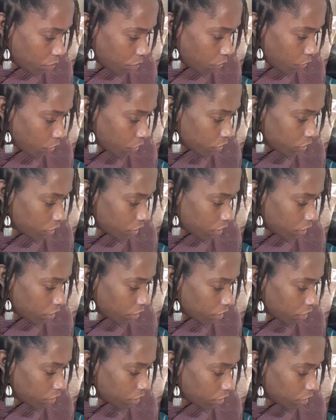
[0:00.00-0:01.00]
person.
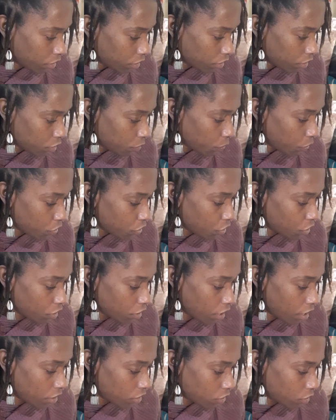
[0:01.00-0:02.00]
This person could
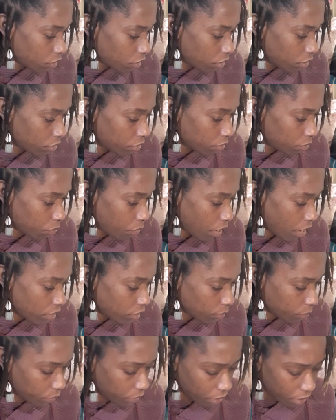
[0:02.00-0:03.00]
also could
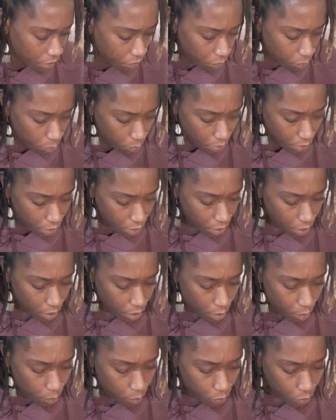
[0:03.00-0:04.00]
possibly even be
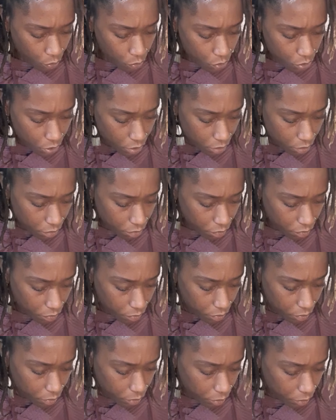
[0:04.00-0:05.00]
abusive
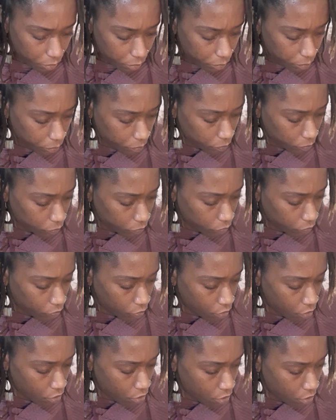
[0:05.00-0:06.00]

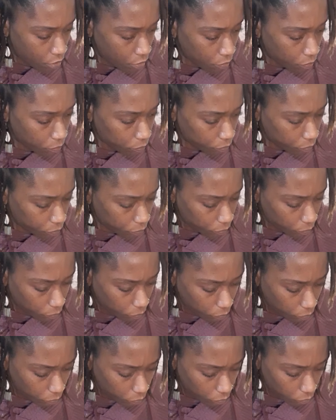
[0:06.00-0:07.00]
you know,
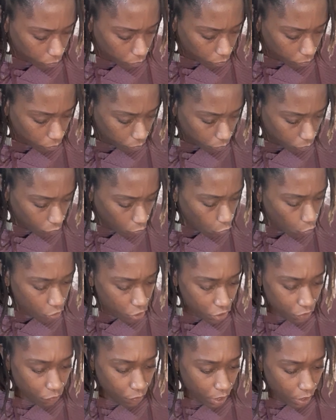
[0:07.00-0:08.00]
or
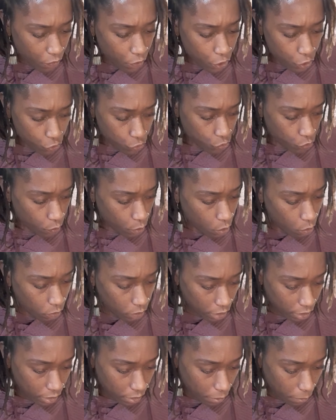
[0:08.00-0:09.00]
just very
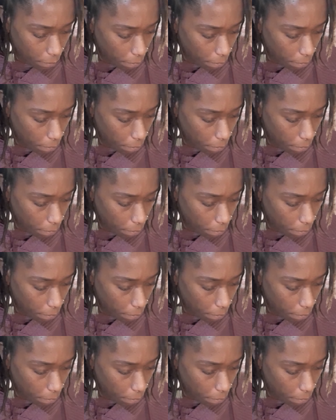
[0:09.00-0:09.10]
controlling.